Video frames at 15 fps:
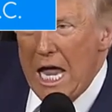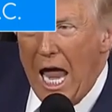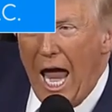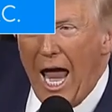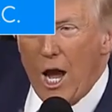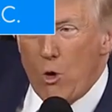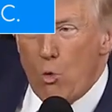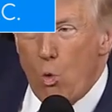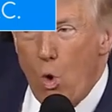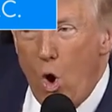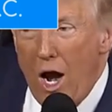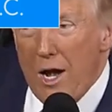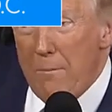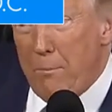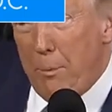and
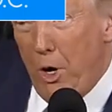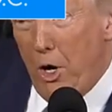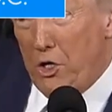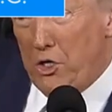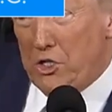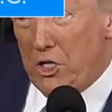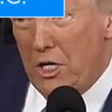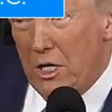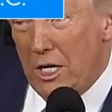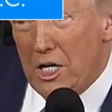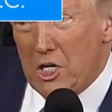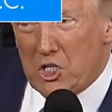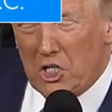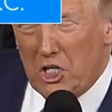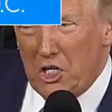one person
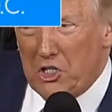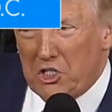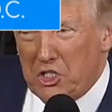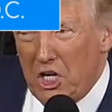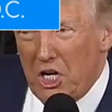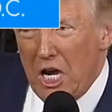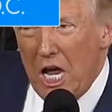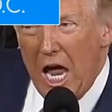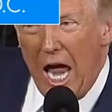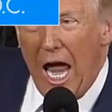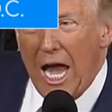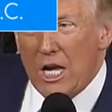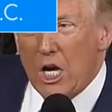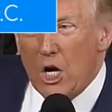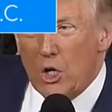is listed
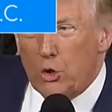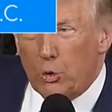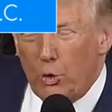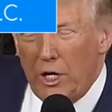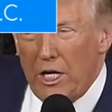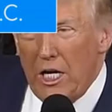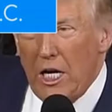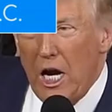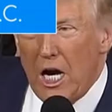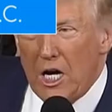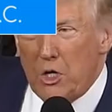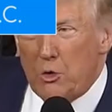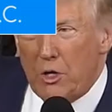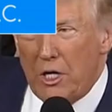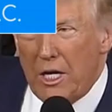at
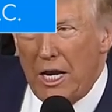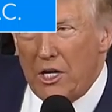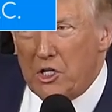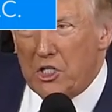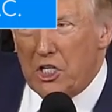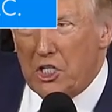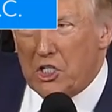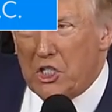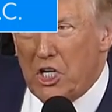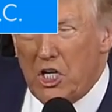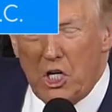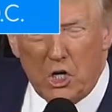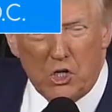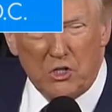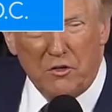360
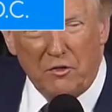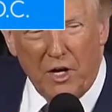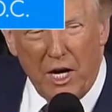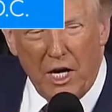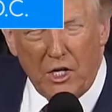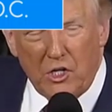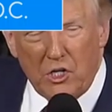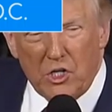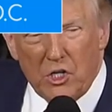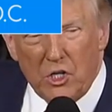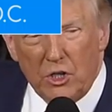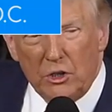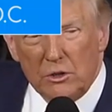years of age.